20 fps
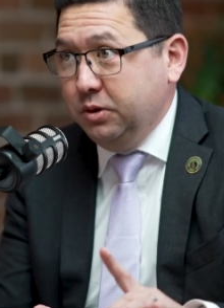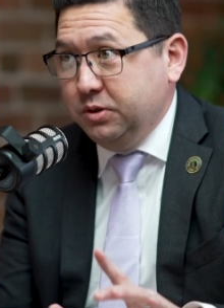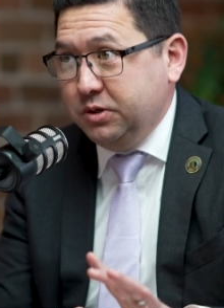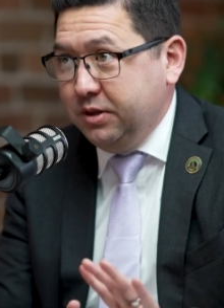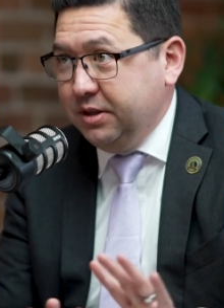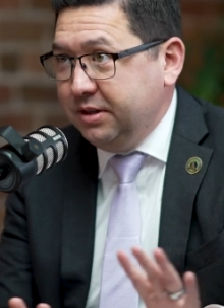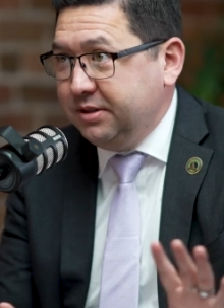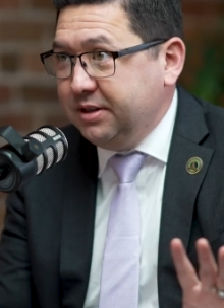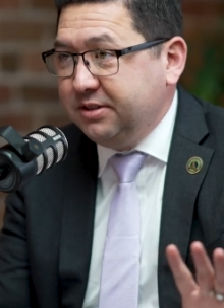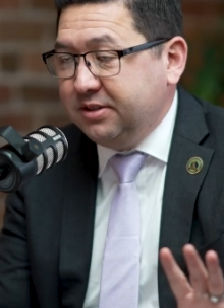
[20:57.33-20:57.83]
So
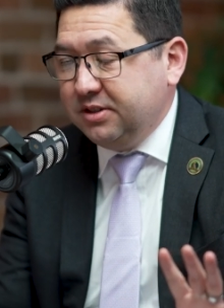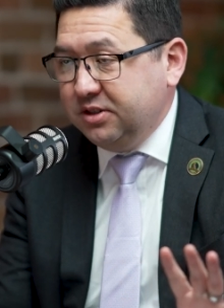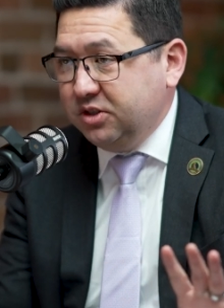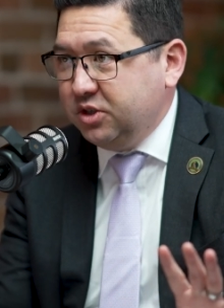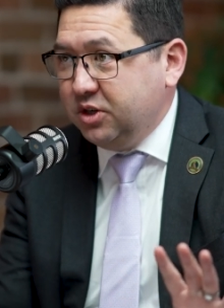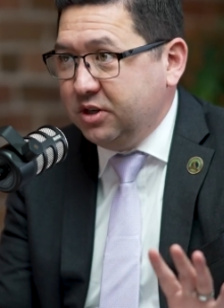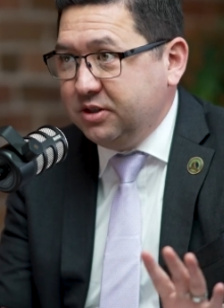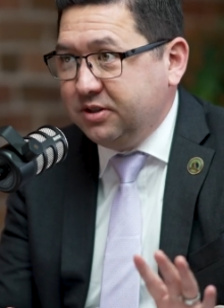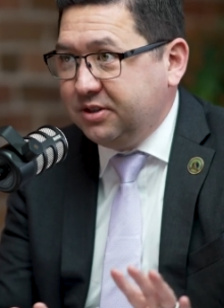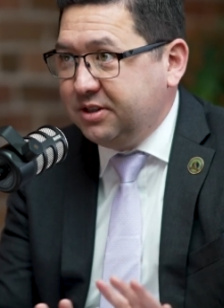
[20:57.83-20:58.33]
this isn't
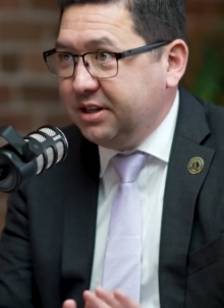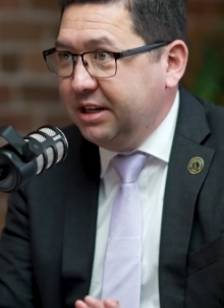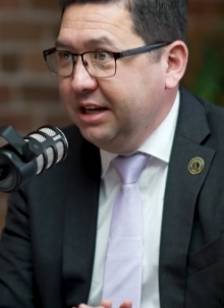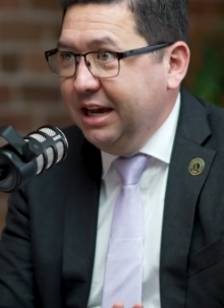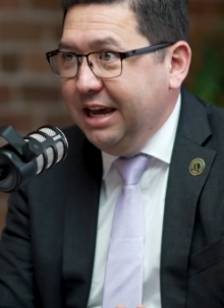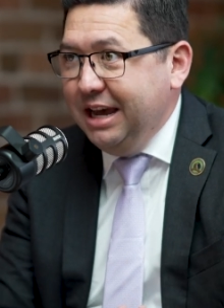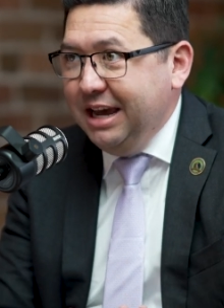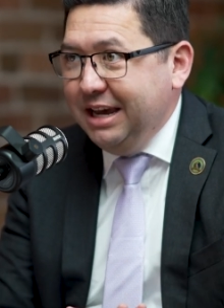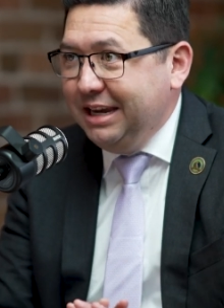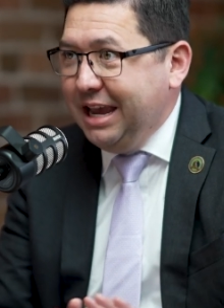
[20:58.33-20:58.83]
just
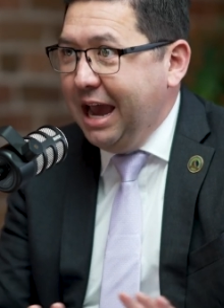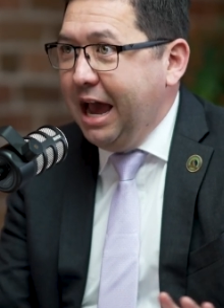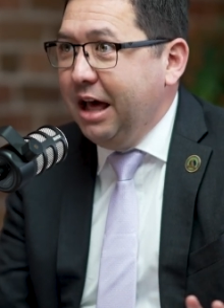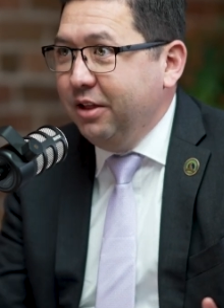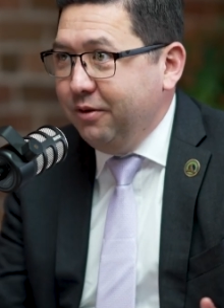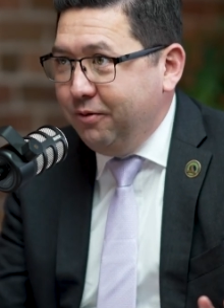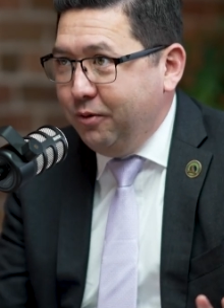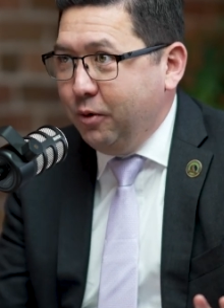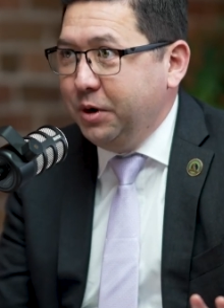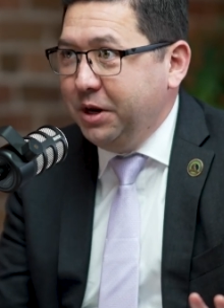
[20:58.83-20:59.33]

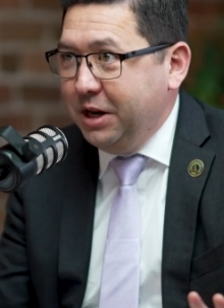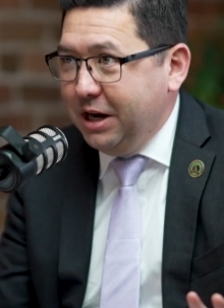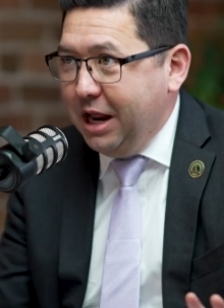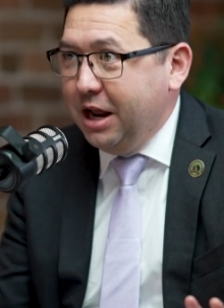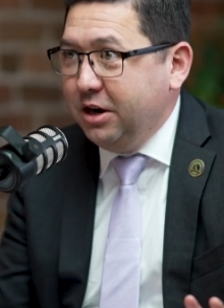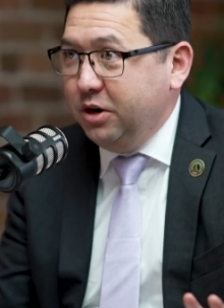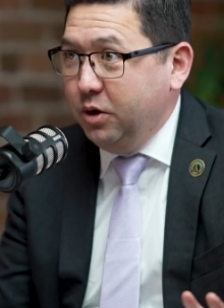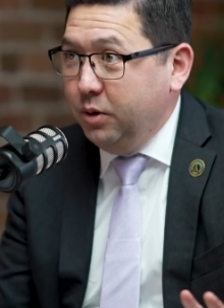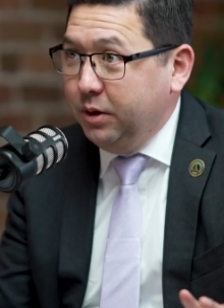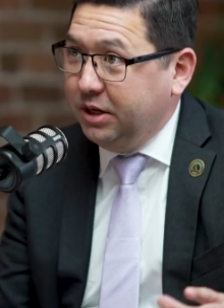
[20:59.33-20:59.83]
California
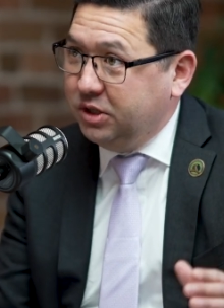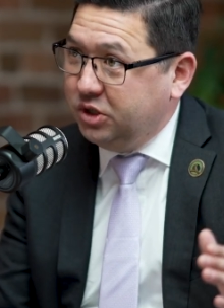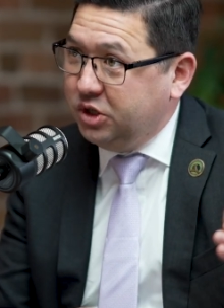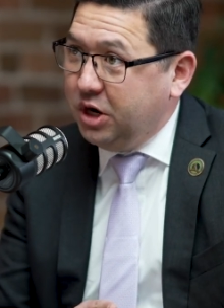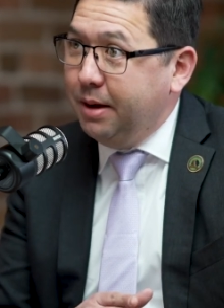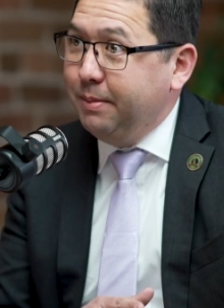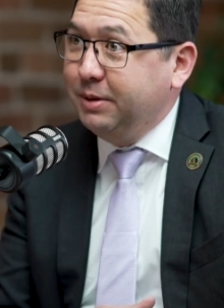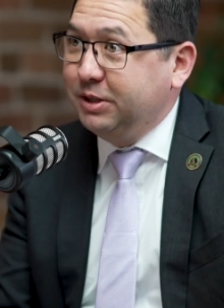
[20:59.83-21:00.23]
not doing its job.